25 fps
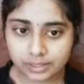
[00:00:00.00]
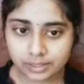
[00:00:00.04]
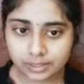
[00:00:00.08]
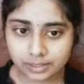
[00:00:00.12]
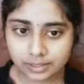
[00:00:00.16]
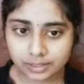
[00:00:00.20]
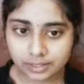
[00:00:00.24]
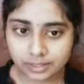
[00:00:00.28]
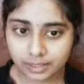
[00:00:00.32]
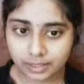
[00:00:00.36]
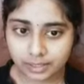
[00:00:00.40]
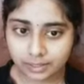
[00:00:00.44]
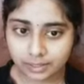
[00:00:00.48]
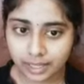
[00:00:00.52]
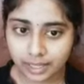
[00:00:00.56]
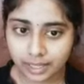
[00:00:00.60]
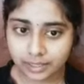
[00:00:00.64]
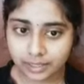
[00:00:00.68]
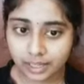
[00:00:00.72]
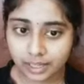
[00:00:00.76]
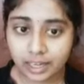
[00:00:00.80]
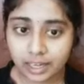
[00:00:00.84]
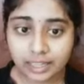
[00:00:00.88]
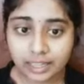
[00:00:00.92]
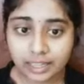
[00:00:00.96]
said that
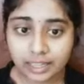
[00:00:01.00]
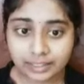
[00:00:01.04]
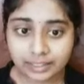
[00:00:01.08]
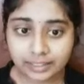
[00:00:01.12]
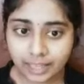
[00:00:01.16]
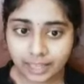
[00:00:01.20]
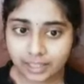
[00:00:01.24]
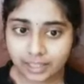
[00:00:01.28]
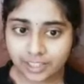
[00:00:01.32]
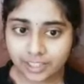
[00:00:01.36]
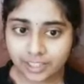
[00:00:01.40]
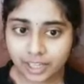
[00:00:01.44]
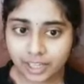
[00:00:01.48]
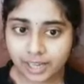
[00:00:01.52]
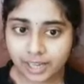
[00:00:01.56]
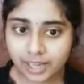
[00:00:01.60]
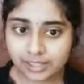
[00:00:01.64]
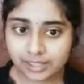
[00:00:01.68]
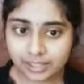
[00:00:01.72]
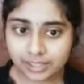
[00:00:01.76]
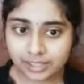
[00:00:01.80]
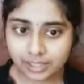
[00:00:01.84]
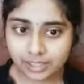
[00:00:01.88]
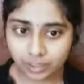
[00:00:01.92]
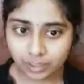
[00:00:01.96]
10 shares is
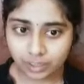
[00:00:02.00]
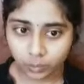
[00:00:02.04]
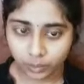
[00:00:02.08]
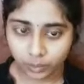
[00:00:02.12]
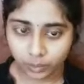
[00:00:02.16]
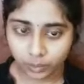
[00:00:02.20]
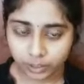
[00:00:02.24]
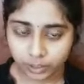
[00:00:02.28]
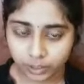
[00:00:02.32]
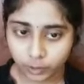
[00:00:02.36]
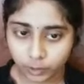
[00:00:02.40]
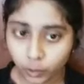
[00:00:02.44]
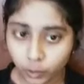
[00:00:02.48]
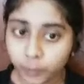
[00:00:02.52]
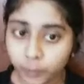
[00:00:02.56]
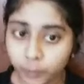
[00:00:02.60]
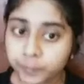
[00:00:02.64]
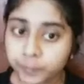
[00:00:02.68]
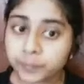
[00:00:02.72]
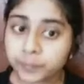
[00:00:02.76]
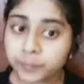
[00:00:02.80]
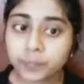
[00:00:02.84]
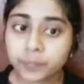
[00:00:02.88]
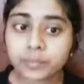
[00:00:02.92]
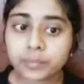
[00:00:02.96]
equal to
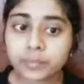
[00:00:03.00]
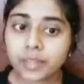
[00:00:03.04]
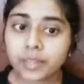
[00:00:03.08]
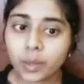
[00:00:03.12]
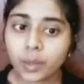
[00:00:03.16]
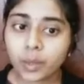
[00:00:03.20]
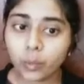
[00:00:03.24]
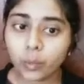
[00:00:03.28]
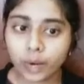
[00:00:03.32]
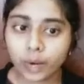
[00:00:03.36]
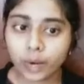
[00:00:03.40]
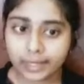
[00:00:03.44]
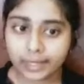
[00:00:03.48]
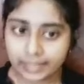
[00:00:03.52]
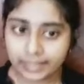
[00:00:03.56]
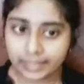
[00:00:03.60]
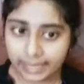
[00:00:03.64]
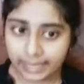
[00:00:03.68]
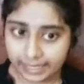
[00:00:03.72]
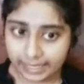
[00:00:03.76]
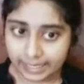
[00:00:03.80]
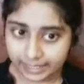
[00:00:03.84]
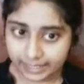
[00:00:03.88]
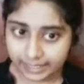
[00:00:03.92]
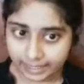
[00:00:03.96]
1
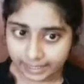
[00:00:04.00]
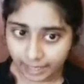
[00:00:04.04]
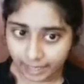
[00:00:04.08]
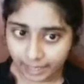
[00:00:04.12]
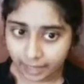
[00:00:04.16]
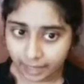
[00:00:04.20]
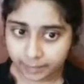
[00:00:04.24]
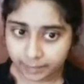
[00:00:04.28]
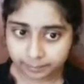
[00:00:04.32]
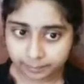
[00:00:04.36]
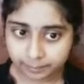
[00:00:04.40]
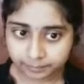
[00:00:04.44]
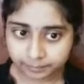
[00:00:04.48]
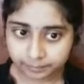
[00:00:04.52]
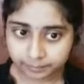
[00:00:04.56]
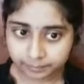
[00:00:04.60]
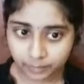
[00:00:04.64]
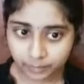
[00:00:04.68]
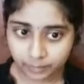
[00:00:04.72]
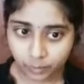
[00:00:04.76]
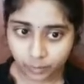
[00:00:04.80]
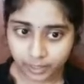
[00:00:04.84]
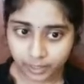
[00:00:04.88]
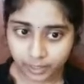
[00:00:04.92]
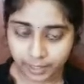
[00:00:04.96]
ADR.
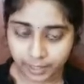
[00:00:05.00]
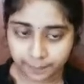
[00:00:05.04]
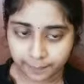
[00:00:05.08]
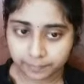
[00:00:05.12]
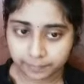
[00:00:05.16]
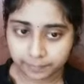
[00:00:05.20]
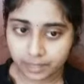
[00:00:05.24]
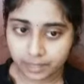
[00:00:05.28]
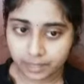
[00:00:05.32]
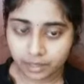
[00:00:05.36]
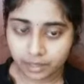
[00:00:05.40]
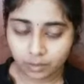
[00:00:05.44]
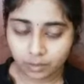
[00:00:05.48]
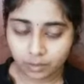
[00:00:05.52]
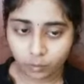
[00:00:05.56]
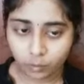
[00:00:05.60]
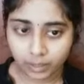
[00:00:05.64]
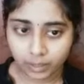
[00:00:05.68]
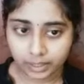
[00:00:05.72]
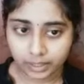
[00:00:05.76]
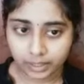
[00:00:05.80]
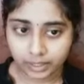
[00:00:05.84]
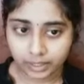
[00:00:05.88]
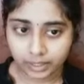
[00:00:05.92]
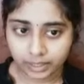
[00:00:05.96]
Okay, 1
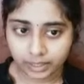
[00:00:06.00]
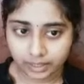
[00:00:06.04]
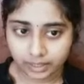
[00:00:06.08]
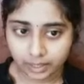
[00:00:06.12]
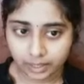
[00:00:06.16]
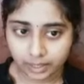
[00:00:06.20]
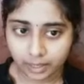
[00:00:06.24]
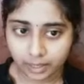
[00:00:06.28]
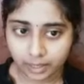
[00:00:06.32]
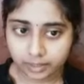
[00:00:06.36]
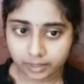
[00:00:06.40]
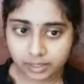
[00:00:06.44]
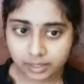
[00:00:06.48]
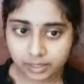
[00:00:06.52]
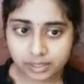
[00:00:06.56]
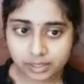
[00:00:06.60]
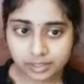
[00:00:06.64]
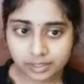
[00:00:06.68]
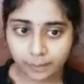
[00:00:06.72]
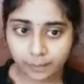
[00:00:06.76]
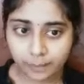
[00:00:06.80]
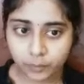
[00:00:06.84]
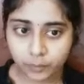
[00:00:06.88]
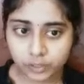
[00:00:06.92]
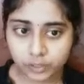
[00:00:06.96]
ADR.
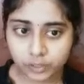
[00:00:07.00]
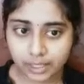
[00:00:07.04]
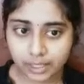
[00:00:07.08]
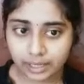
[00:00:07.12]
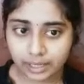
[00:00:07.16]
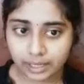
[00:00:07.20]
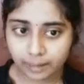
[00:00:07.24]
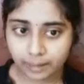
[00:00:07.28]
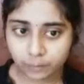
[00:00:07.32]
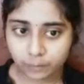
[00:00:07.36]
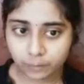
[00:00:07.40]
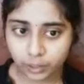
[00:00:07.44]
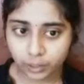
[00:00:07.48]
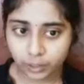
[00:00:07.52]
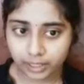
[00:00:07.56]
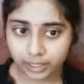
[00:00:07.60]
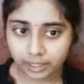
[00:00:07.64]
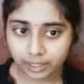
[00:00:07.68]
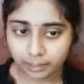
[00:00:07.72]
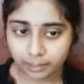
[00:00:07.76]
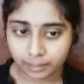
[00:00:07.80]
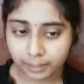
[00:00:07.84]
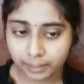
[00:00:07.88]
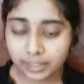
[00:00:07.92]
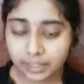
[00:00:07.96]
Suppose they come to
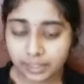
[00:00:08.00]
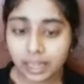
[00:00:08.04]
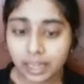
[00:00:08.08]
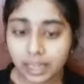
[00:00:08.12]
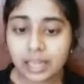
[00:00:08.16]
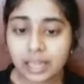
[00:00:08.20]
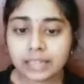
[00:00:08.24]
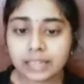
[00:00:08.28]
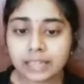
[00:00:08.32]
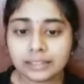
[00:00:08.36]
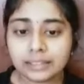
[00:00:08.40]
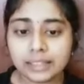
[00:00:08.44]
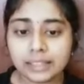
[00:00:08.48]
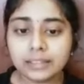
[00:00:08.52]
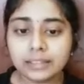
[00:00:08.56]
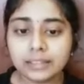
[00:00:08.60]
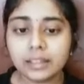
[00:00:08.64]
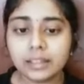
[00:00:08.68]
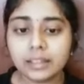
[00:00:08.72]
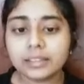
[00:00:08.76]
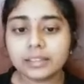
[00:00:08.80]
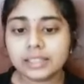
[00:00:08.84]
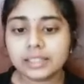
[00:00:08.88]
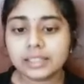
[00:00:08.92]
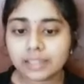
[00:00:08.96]
agreement, then
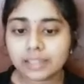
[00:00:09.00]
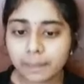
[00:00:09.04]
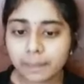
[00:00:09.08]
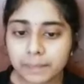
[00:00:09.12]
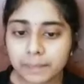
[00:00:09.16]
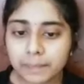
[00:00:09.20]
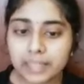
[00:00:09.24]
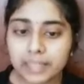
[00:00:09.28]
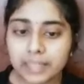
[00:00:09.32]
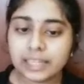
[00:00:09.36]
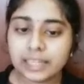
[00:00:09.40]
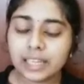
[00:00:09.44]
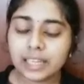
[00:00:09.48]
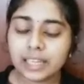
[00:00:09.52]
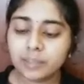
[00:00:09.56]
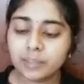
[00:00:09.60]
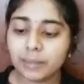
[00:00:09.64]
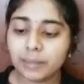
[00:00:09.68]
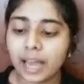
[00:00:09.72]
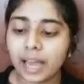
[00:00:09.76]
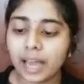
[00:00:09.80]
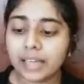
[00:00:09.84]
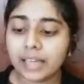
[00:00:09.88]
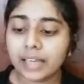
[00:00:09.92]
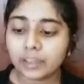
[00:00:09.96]
this American
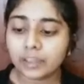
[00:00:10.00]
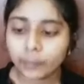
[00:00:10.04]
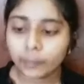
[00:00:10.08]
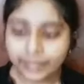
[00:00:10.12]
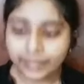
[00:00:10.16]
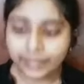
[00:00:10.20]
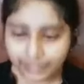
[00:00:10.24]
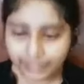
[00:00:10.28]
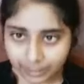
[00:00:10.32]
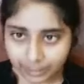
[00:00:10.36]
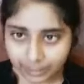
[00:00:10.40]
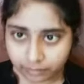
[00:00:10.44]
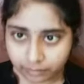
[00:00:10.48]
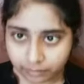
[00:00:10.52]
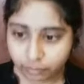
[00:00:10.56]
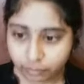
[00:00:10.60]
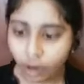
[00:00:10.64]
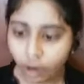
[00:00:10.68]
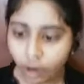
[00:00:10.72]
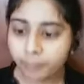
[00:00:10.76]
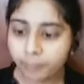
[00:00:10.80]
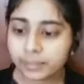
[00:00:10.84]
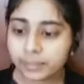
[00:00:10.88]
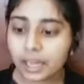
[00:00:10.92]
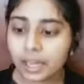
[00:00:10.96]
bank will inform
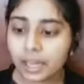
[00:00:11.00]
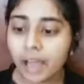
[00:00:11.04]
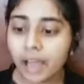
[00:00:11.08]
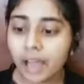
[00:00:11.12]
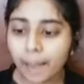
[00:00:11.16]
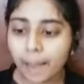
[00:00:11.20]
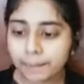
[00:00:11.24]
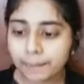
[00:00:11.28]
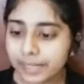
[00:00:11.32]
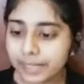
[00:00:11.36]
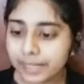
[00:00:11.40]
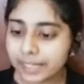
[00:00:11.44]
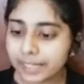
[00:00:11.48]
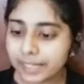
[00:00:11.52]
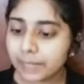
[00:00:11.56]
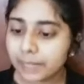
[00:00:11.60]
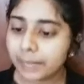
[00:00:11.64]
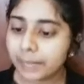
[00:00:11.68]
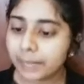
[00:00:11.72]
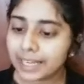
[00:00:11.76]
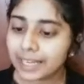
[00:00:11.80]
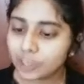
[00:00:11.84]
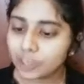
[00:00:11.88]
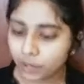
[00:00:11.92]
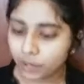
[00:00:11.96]
the American bank
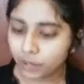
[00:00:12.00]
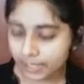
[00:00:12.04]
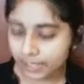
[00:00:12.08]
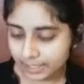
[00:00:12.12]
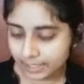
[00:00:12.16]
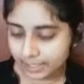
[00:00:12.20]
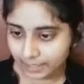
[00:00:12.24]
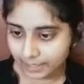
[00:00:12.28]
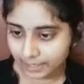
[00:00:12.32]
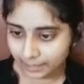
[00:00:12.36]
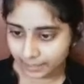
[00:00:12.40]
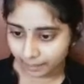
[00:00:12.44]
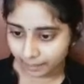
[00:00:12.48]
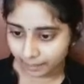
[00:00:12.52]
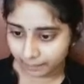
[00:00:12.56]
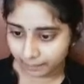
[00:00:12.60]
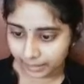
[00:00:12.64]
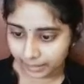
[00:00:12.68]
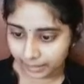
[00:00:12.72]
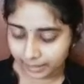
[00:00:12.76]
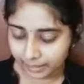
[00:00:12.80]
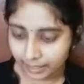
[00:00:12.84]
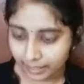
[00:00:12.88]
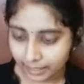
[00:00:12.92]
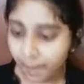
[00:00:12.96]
located in
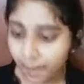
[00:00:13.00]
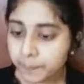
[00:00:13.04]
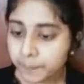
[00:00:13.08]
America,